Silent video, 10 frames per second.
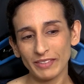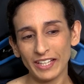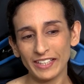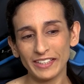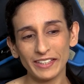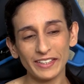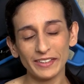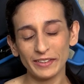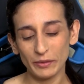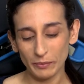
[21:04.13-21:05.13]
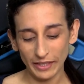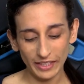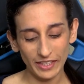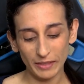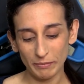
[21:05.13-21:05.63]
And the
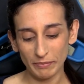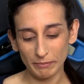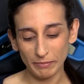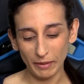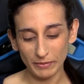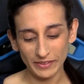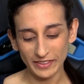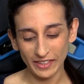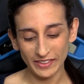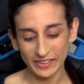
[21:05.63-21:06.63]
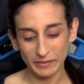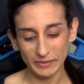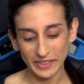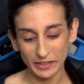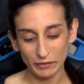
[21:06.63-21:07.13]
way he publicized
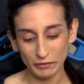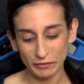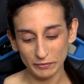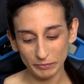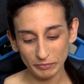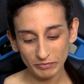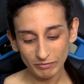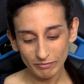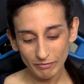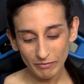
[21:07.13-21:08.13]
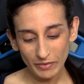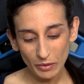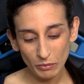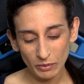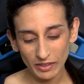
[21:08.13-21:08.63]
himself
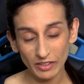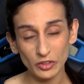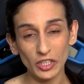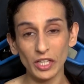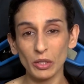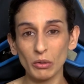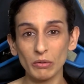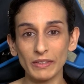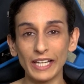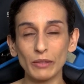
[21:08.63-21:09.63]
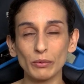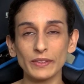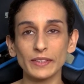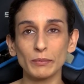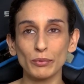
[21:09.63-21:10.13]
with the jello, that
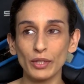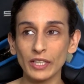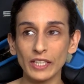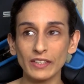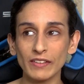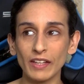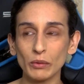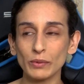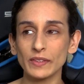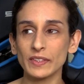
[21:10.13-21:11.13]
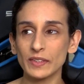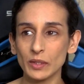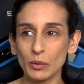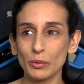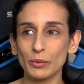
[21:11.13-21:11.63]
was brilliant. That was
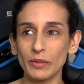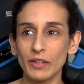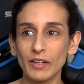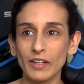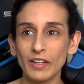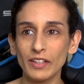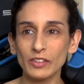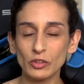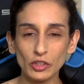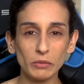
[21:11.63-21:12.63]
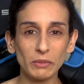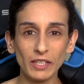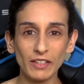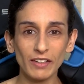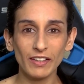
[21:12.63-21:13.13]
so
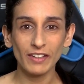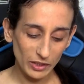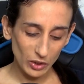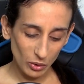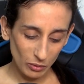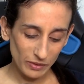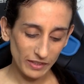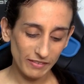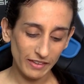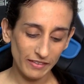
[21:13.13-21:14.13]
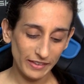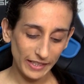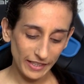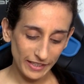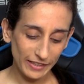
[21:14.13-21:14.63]
Jimmy. We know that at
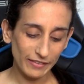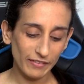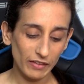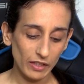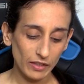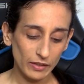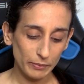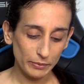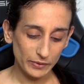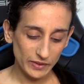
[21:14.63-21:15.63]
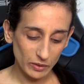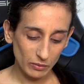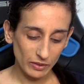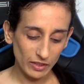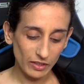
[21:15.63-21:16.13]
the end, the
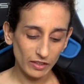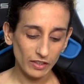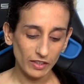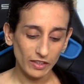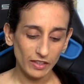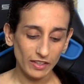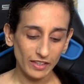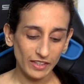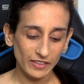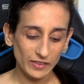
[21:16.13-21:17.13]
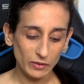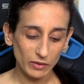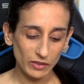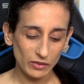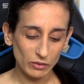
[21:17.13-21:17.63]
persona he's
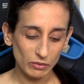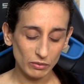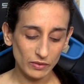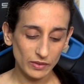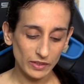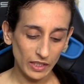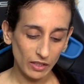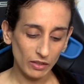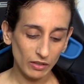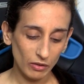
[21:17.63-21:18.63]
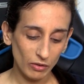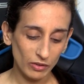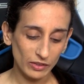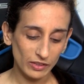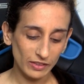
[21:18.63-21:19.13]
going to take
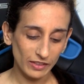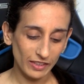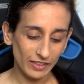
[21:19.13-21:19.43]
on